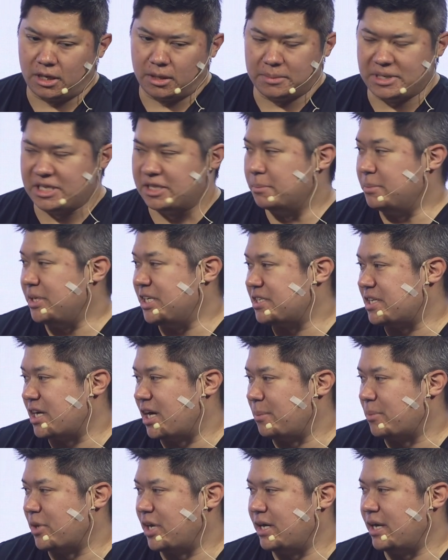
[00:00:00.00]
In the
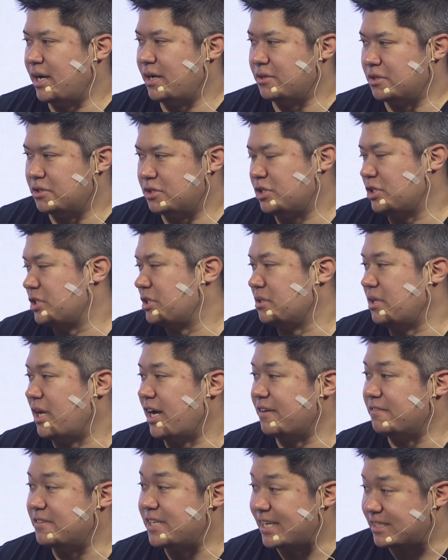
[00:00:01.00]
meantime, right now, there's just a
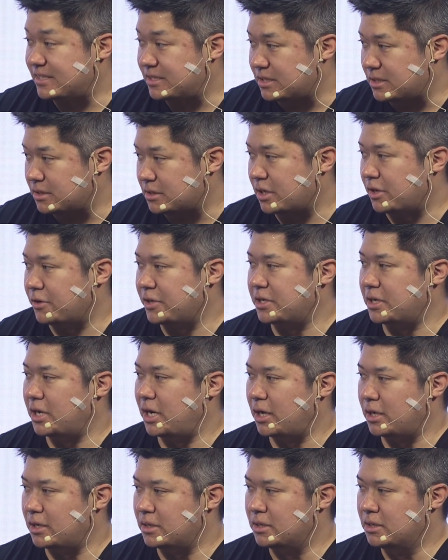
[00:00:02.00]
lot of testing going
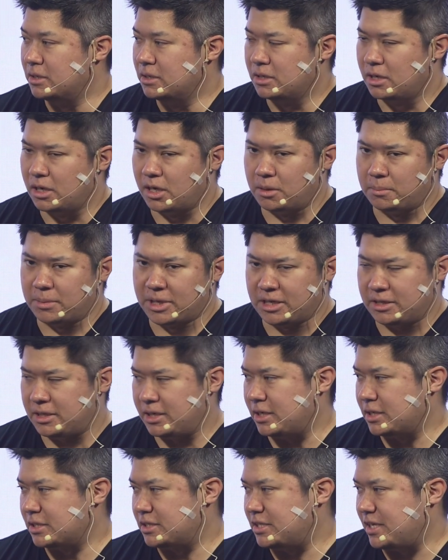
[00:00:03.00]
on. But I
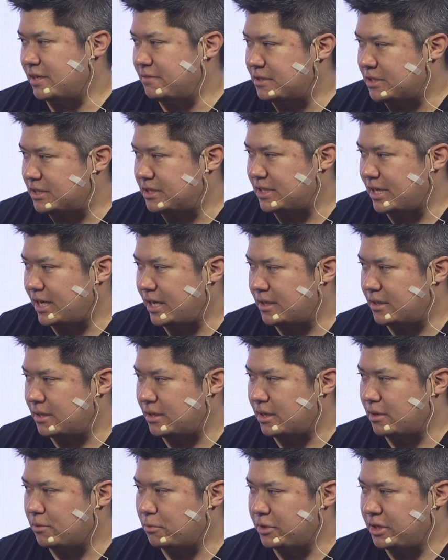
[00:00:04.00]
think it's safe to say
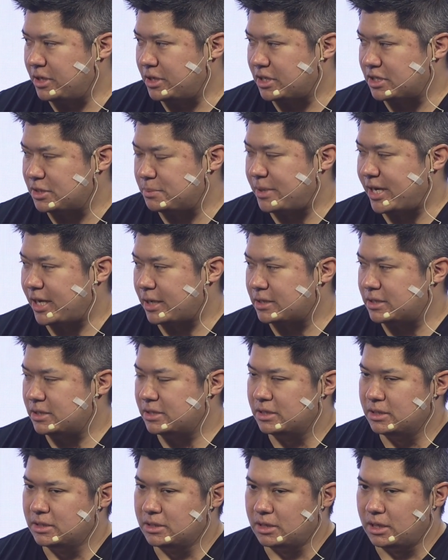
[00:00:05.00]
that we expect
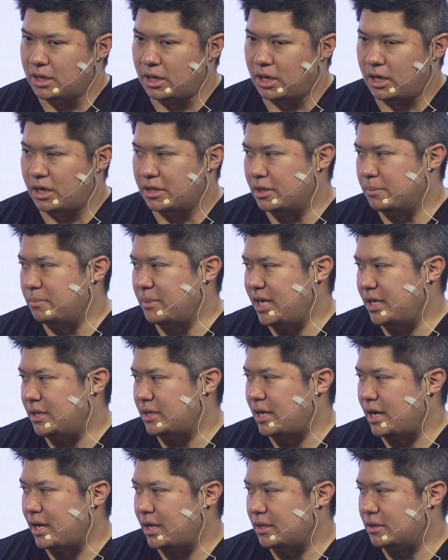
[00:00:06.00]
the
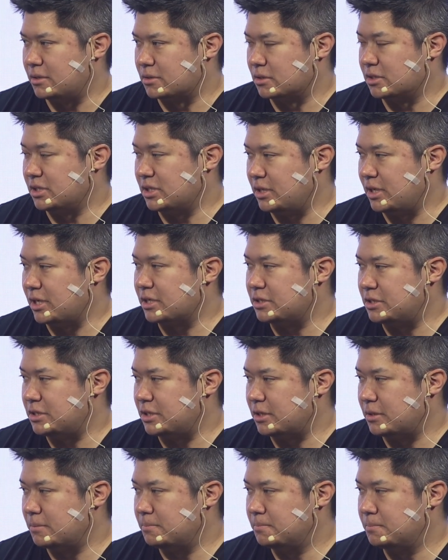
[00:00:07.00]
mainnet early next year.